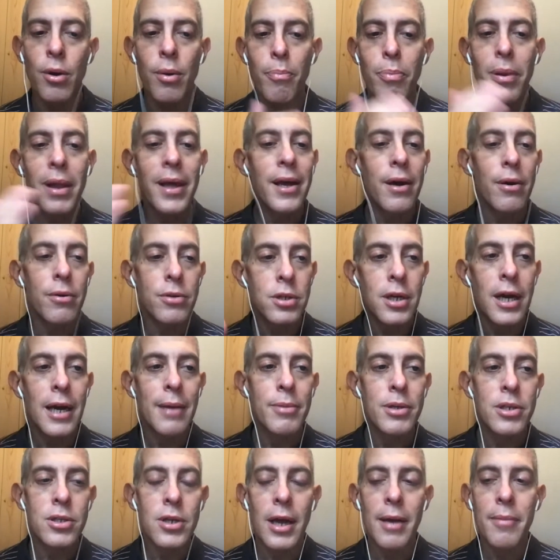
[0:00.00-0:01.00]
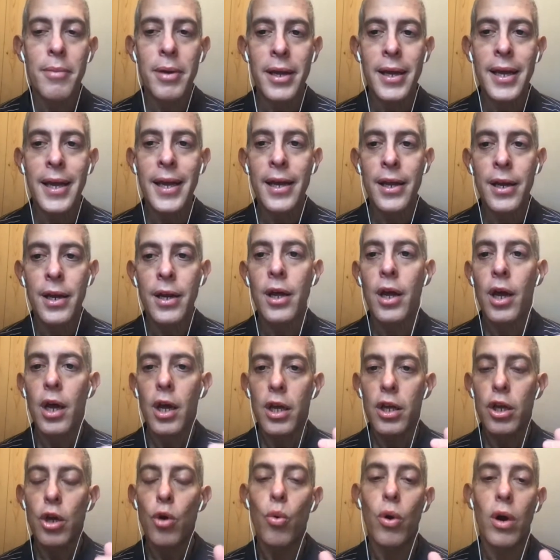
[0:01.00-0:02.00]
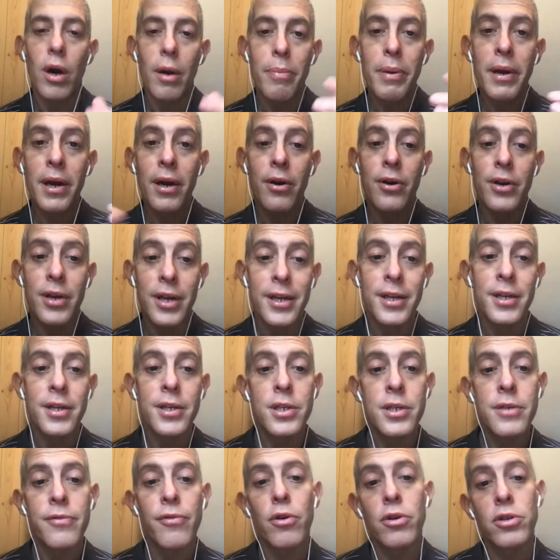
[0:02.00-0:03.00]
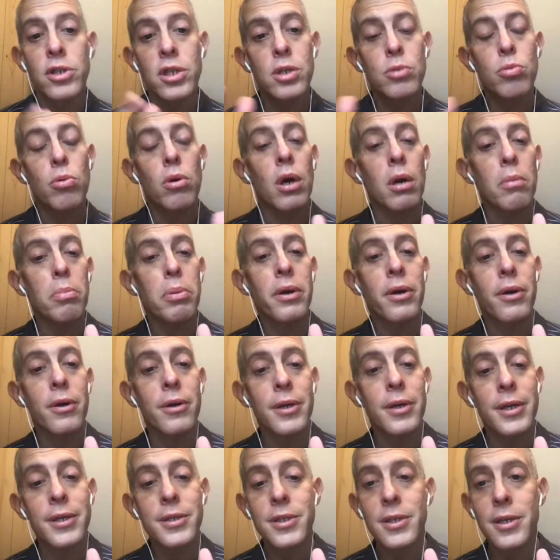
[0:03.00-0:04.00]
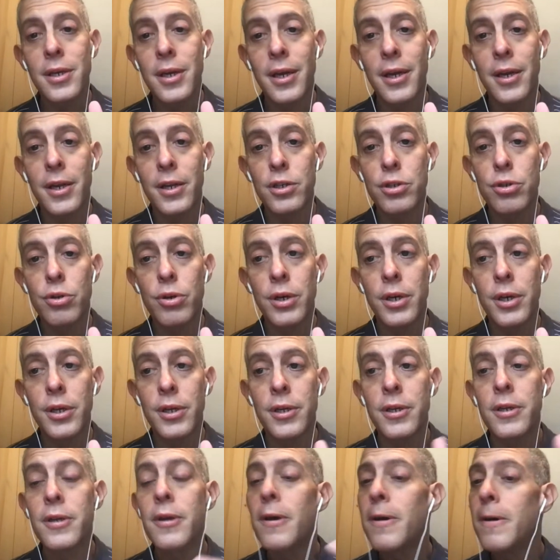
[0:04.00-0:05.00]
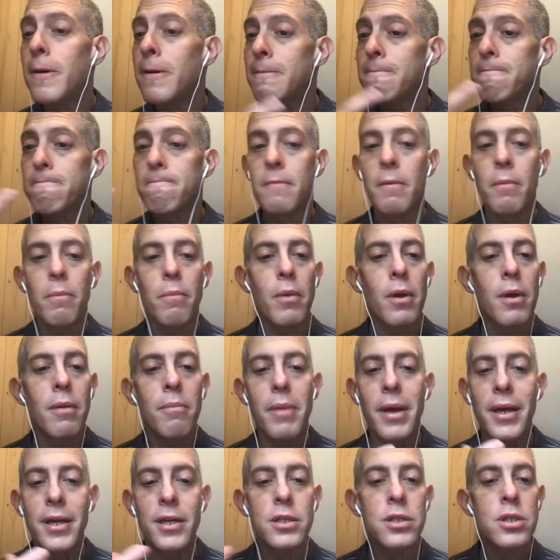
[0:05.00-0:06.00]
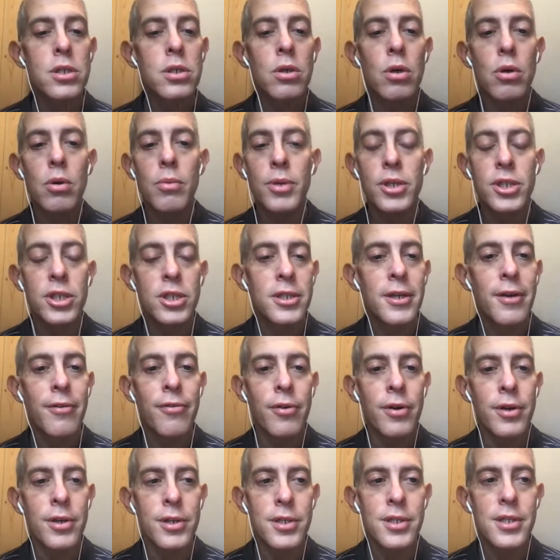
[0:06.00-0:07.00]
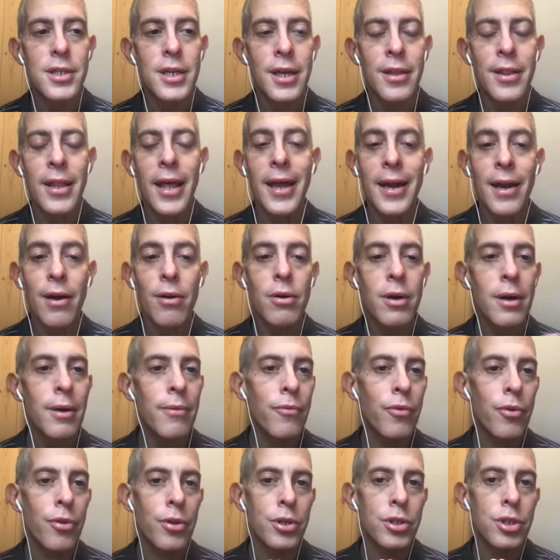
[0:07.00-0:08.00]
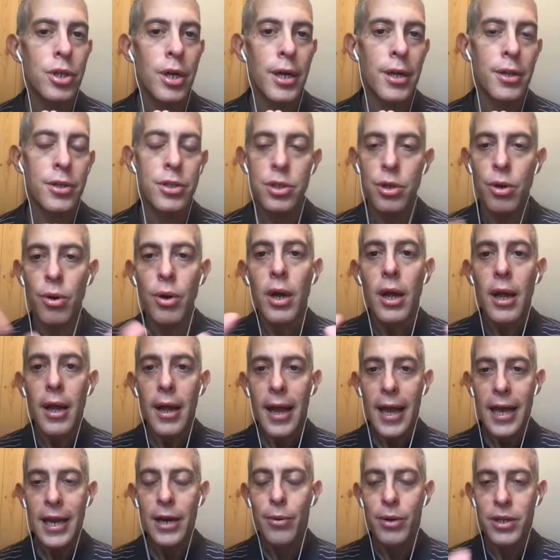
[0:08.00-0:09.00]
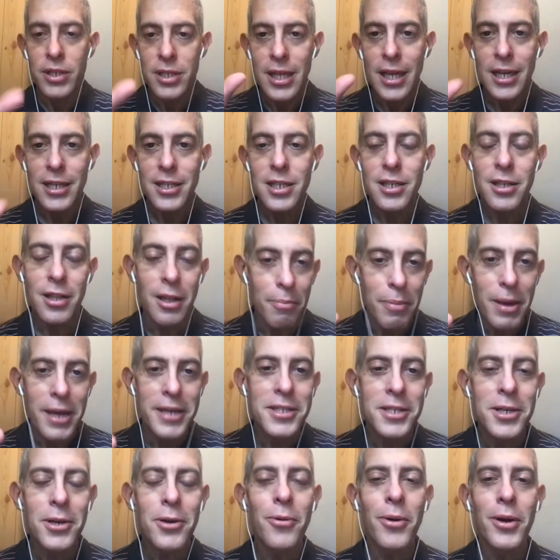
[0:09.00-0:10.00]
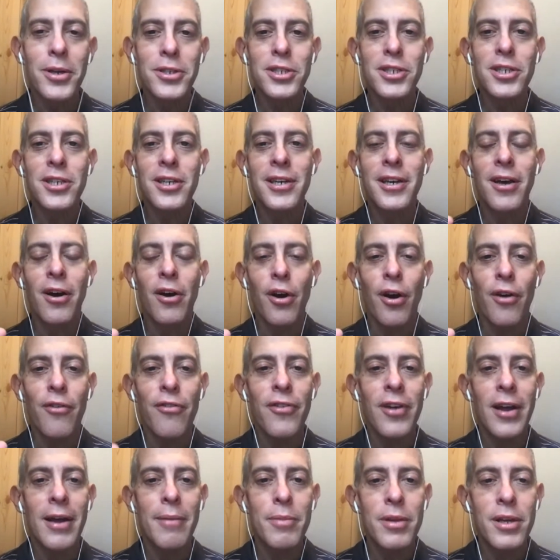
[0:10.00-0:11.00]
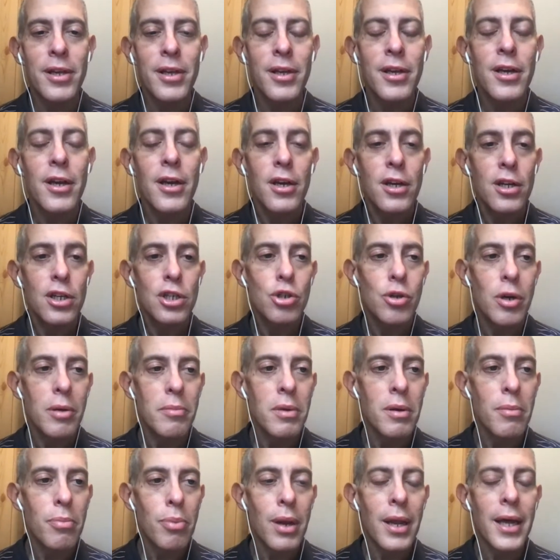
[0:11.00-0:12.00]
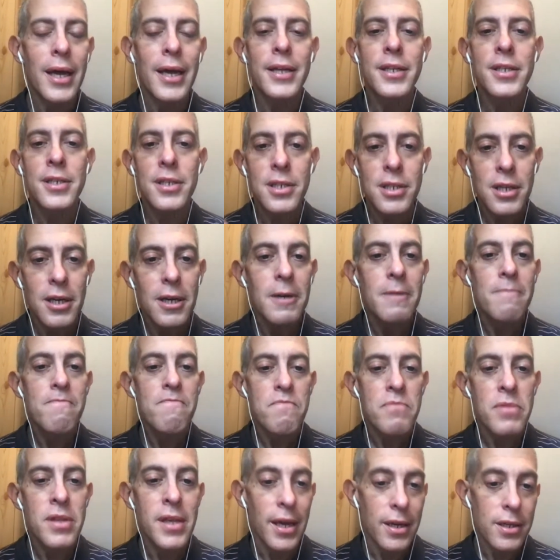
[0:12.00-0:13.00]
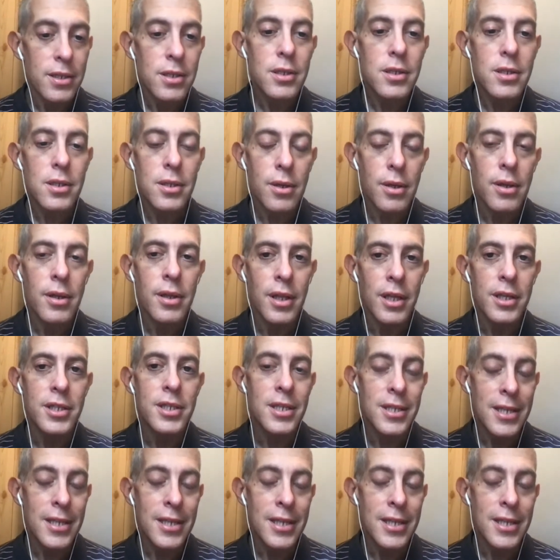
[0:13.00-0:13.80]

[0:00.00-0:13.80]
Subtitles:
play out time and time again, where a parent is versus where a parent isn't getting treated can make so much difference in that outcome for the child. So anyways, that's the basic question on our family treatment plans. Yes, this